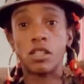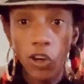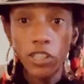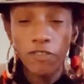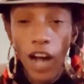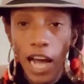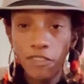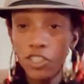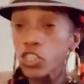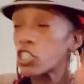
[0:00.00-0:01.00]
35
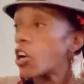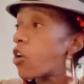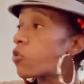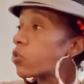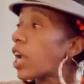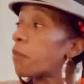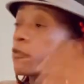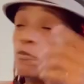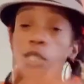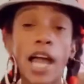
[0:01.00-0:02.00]
years old and I'm
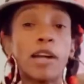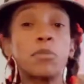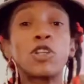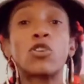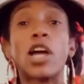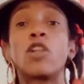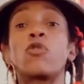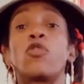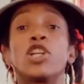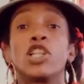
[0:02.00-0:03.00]
from Sacramento,
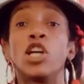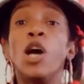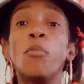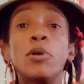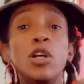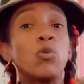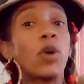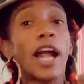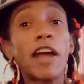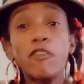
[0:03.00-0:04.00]
California. Put
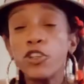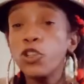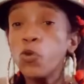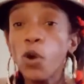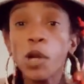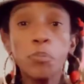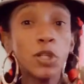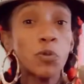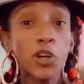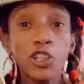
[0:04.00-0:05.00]
whatever you want to
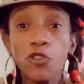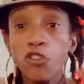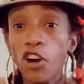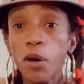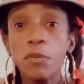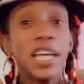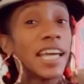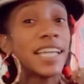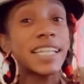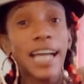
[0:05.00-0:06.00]
put where you from
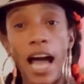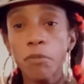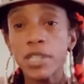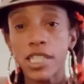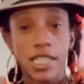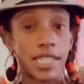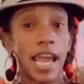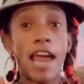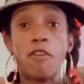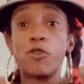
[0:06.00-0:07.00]
in the comments because
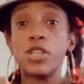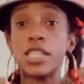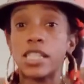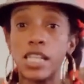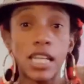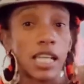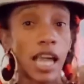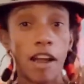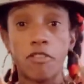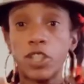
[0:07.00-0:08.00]
every city,
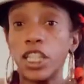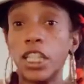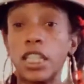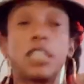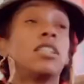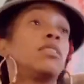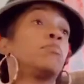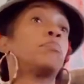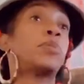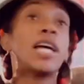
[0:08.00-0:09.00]
every
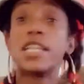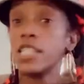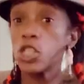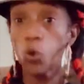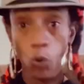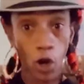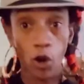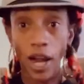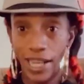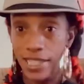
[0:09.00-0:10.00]
place in the
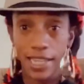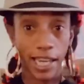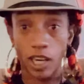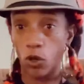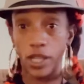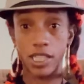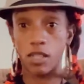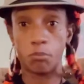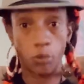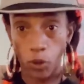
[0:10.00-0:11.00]
world has a ghetto at
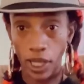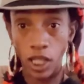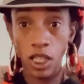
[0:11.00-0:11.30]
some point.